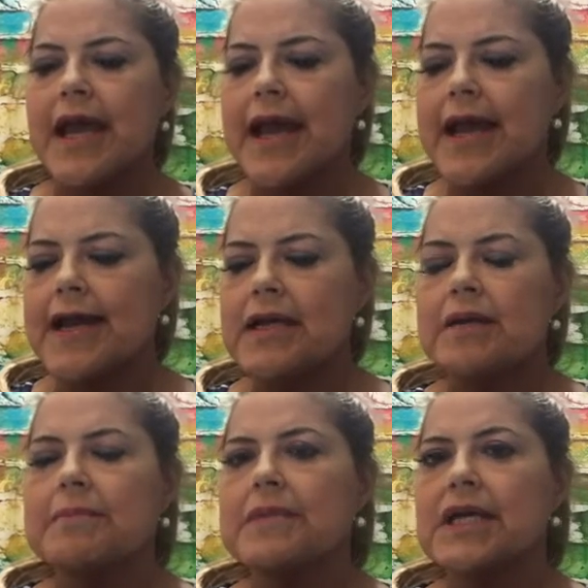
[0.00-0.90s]

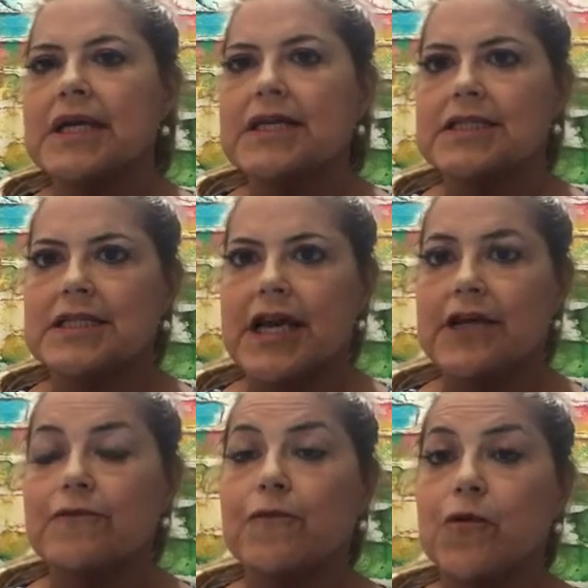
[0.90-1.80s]
8 minutes
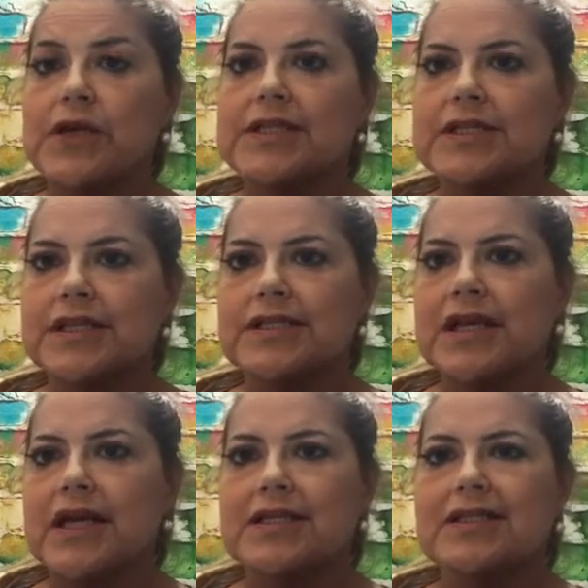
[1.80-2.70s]
and 46
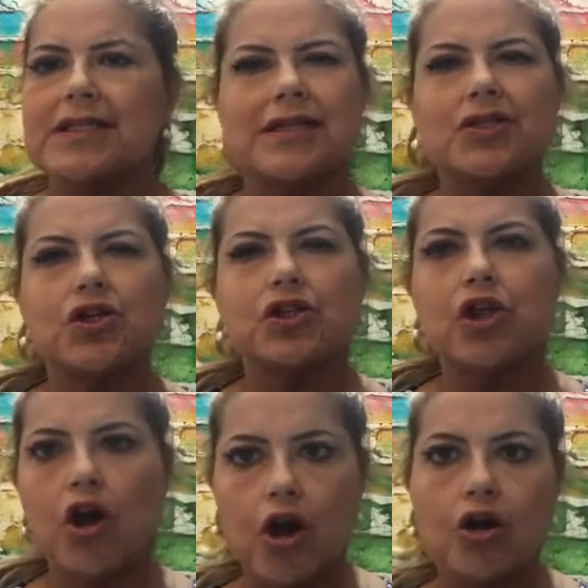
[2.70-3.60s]
seconds, it's a
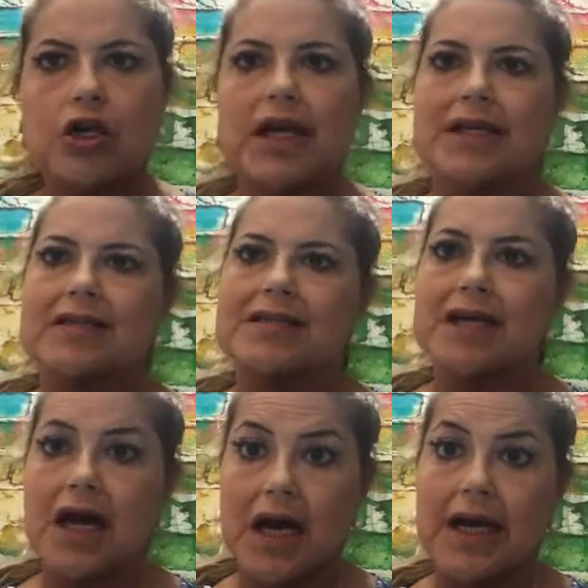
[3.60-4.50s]
long
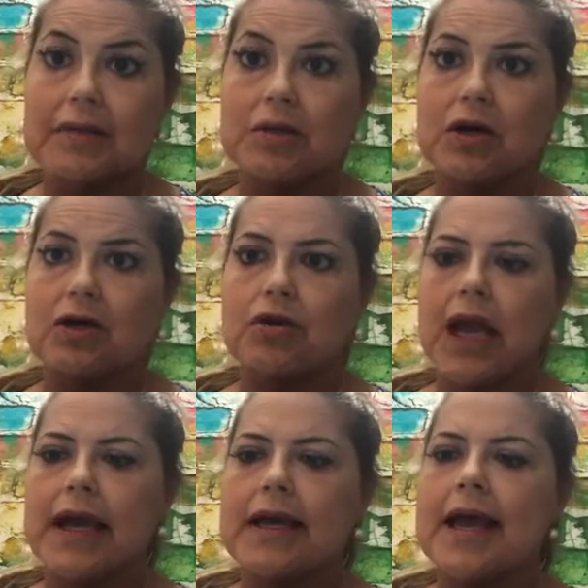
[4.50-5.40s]
time,
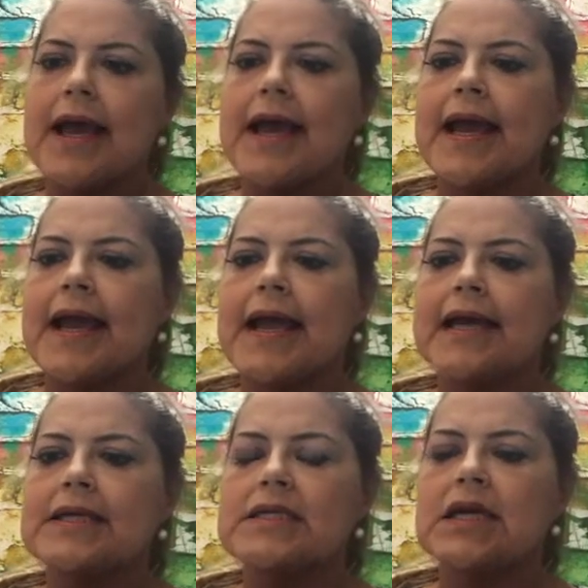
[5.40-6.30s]
okay?
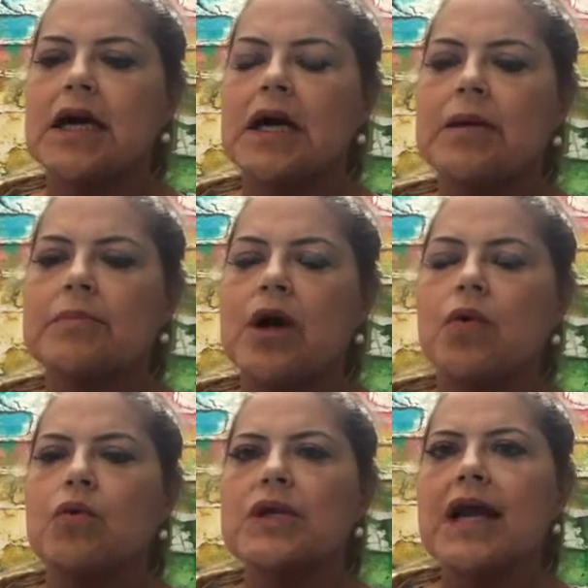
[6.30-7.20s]
And
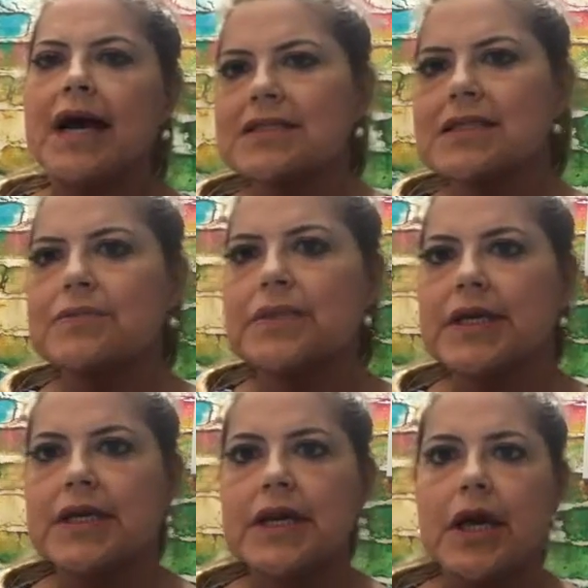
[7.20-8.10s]
what got to
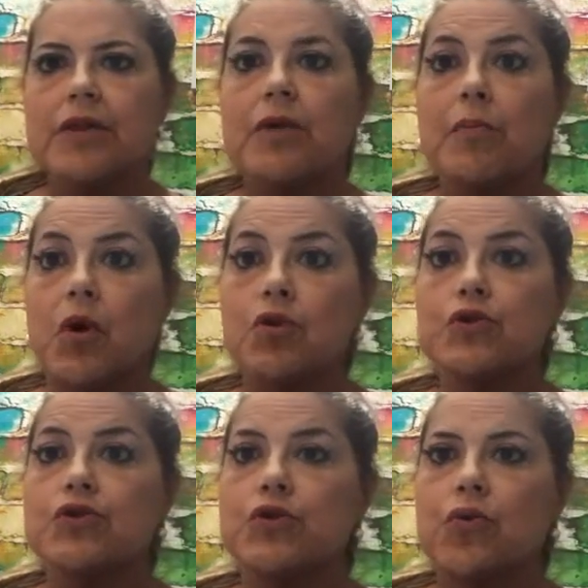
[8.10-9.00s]
me the
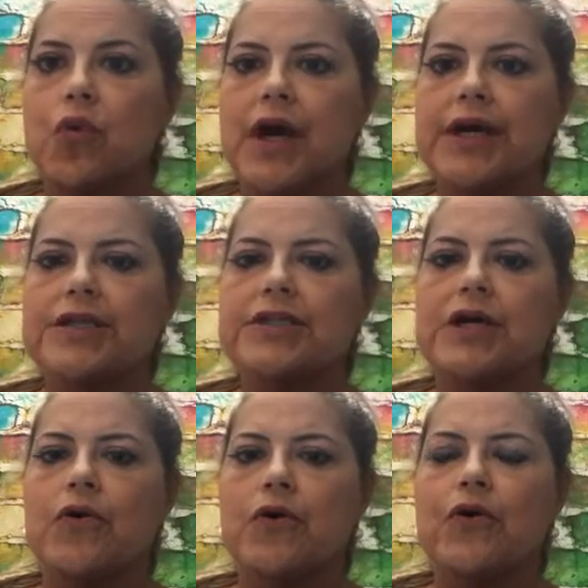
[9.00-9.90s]
most was,
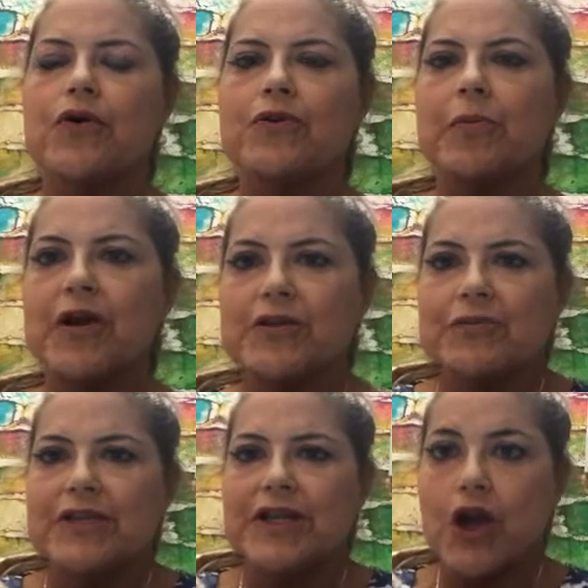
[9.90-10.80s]
or the part that
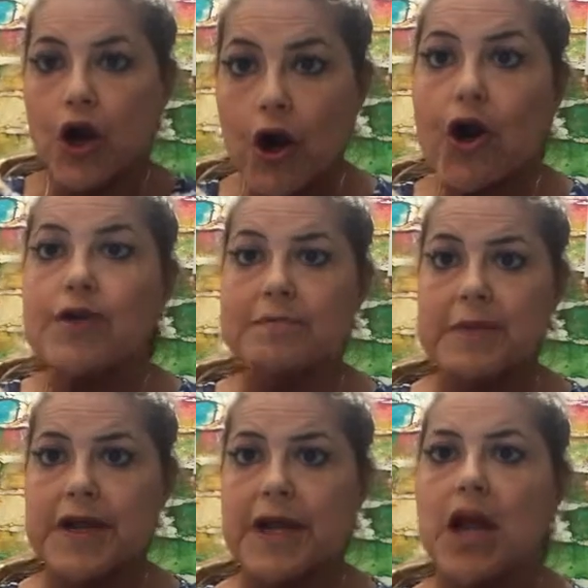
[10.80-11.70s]
really hurt
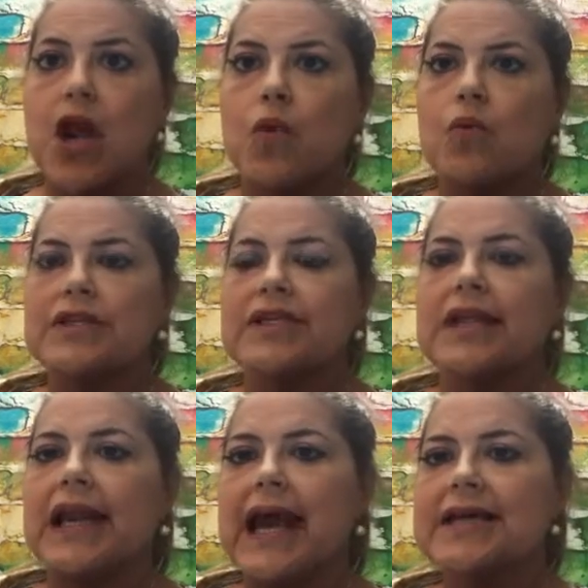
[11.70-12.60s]
me, was in
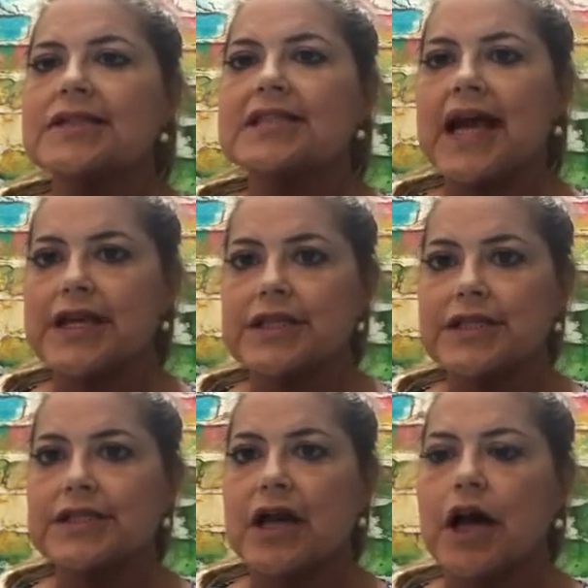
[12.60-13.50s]
the last
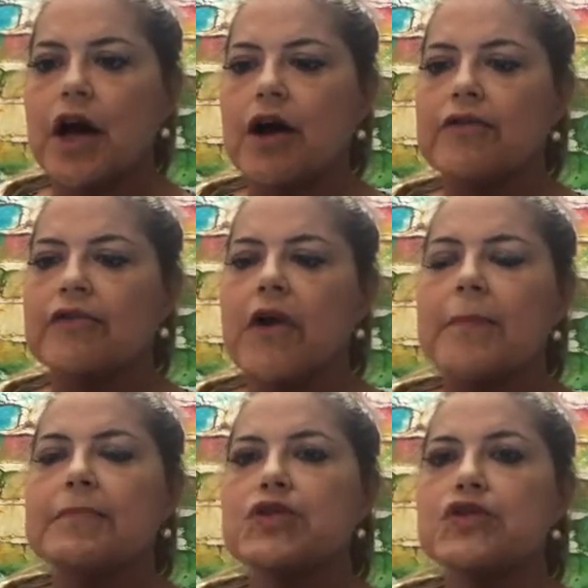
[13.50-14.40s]
seconds of
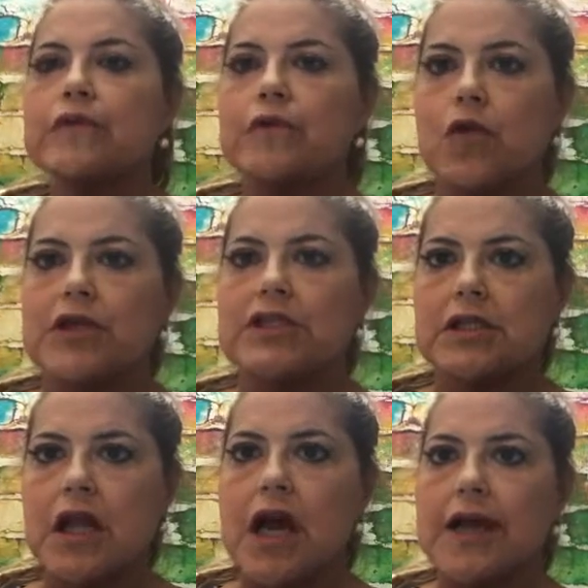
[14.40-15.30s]
Mr. Floyd's
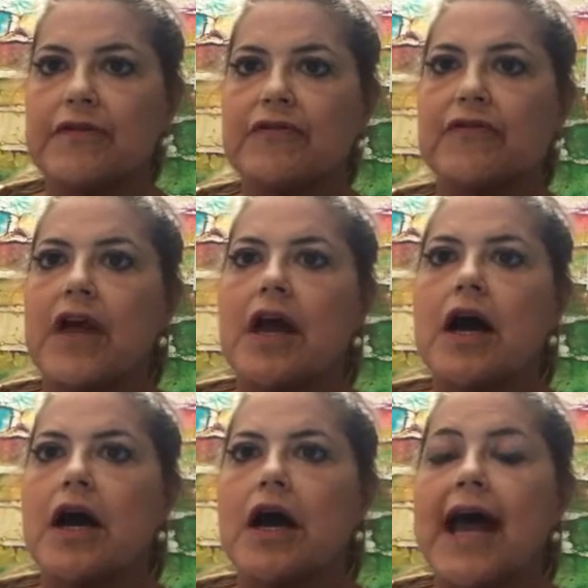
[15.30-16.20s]
life,
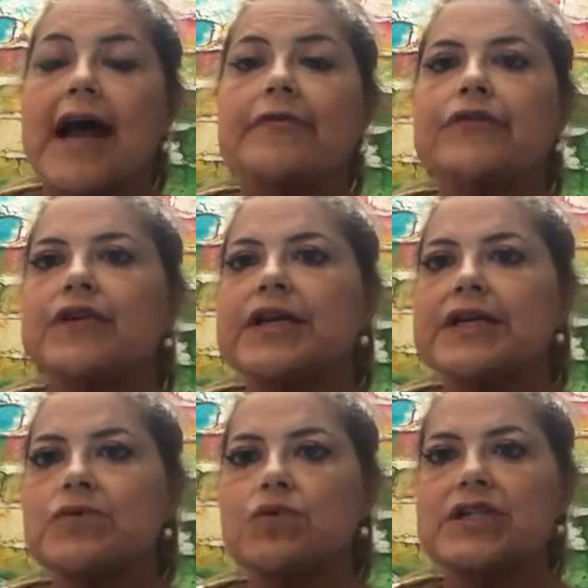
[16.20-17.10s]
after
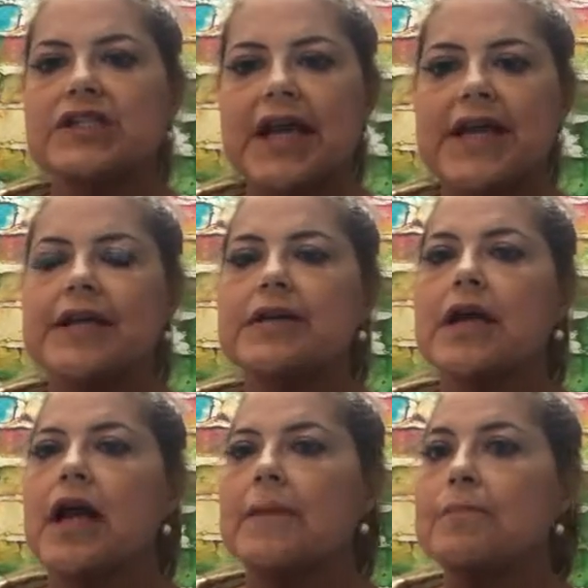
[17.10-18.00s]
he was saying
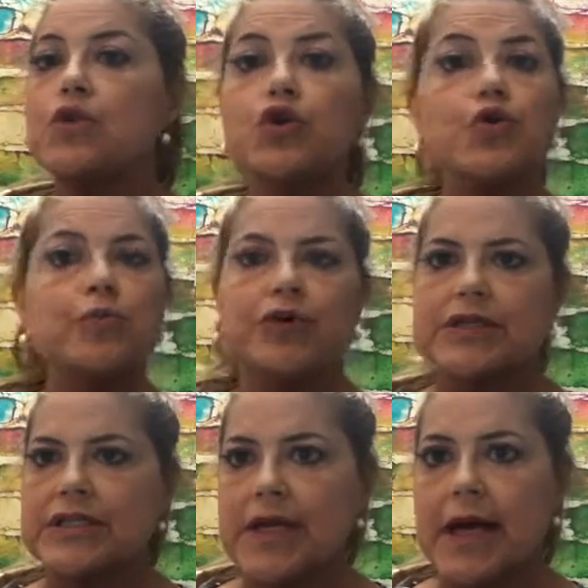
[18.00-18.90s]

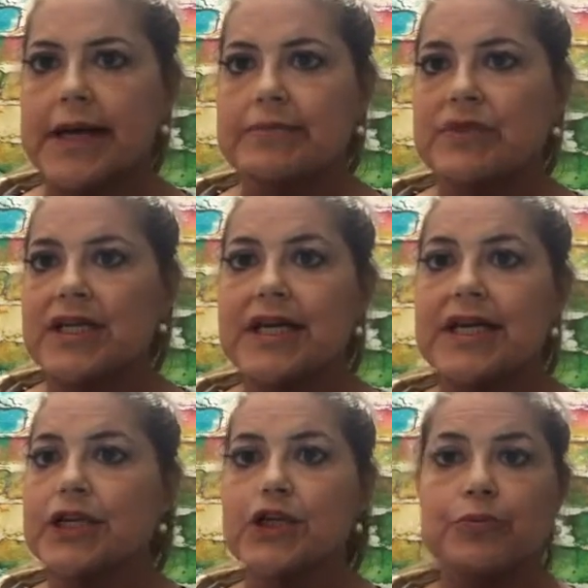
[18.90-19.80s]
numerous times that he
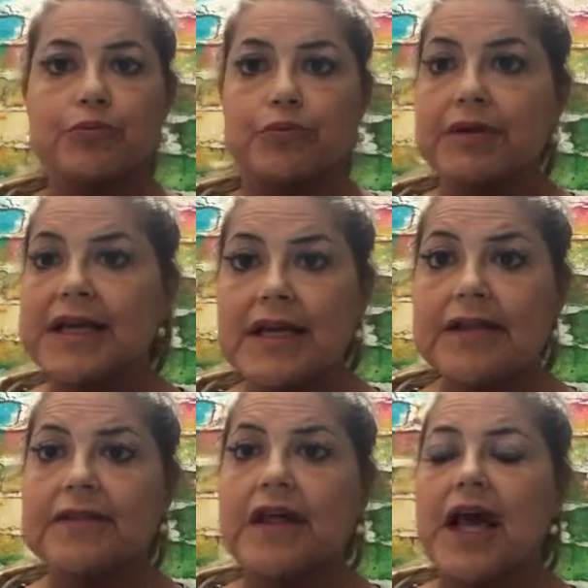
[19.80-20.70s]
couldn't
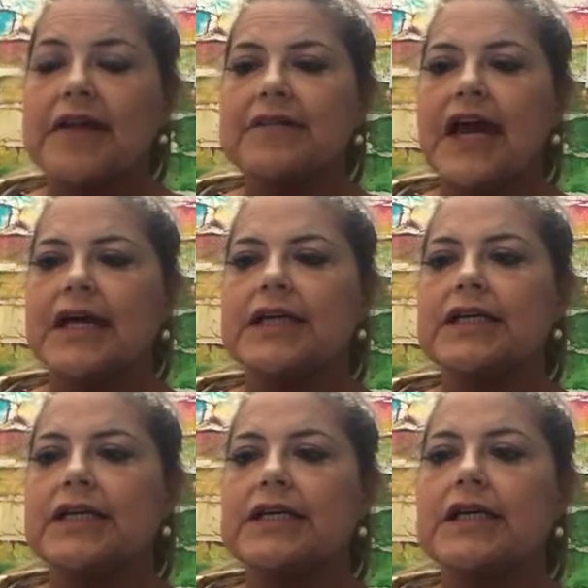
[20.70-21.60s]
breathe, that
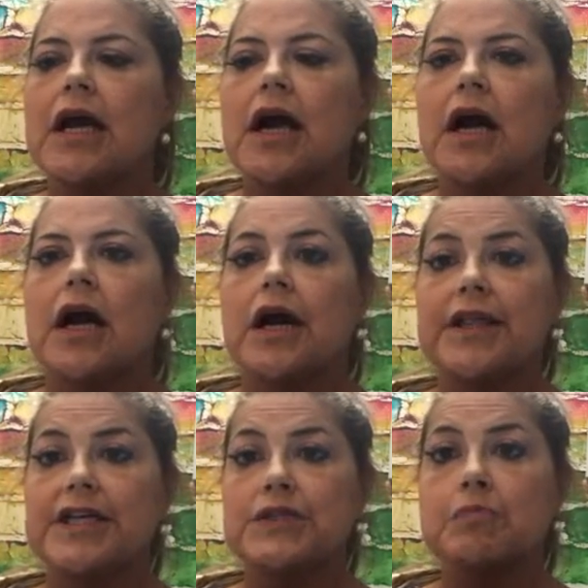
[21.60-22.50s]
his
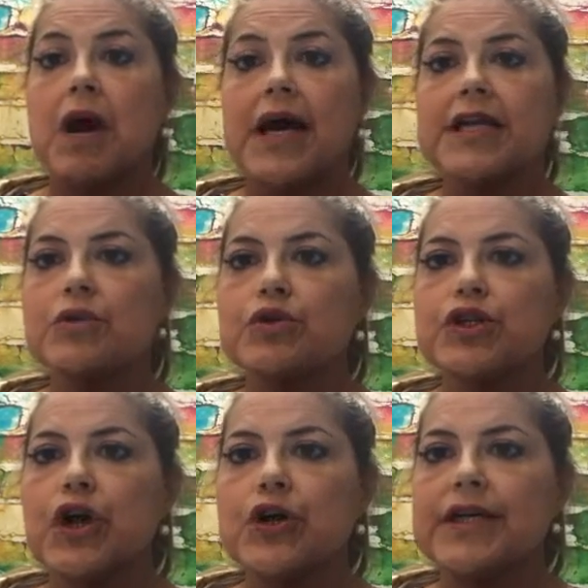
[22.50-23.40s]
body was
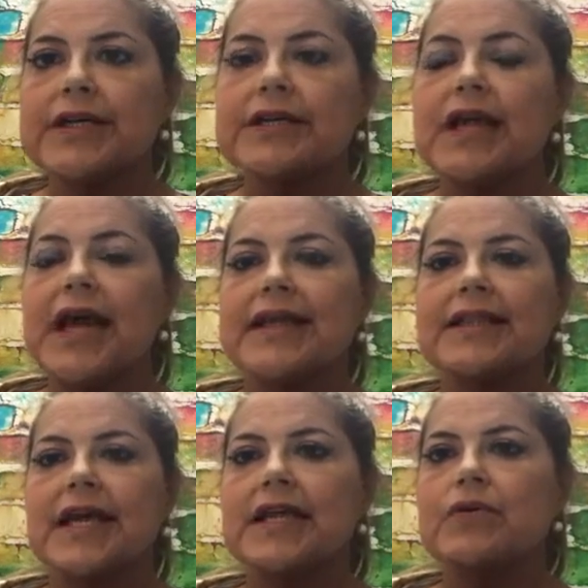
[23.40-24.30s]
hurting,
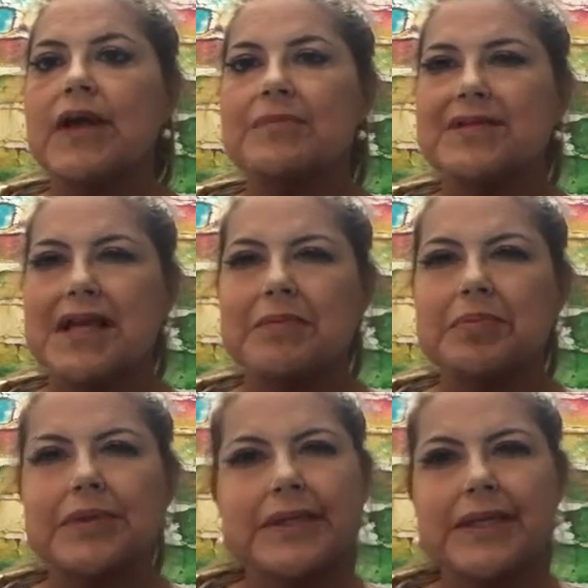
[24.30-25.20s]
that he kept saying,
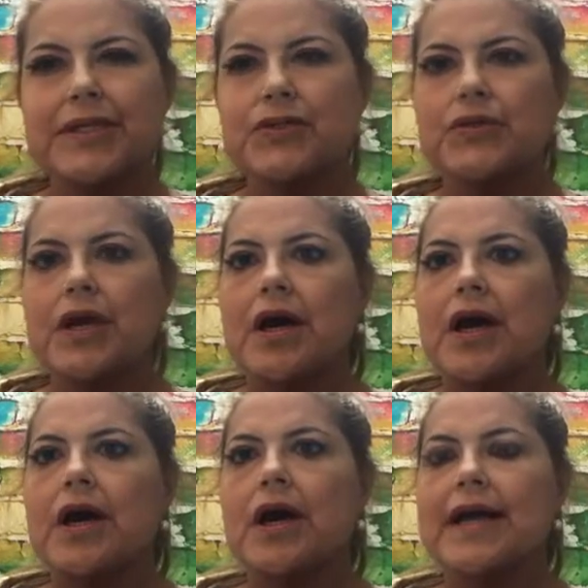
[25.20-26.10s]
please,
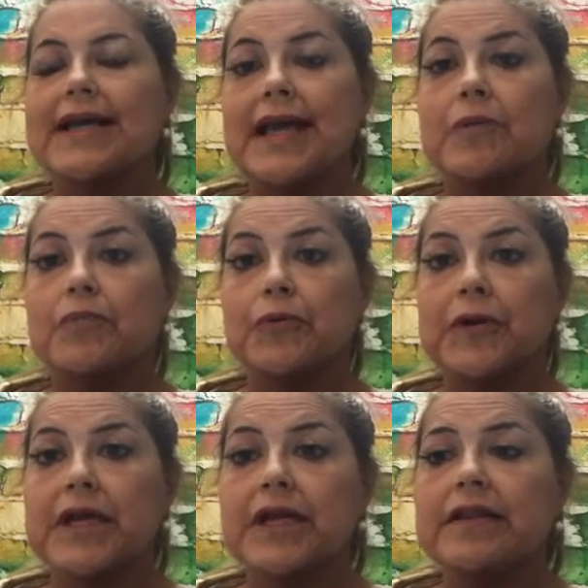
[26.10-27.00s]
I can't
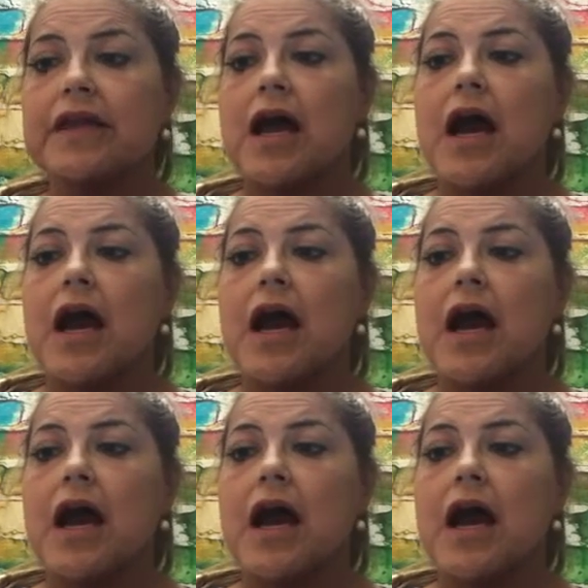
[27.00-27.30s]
breathe.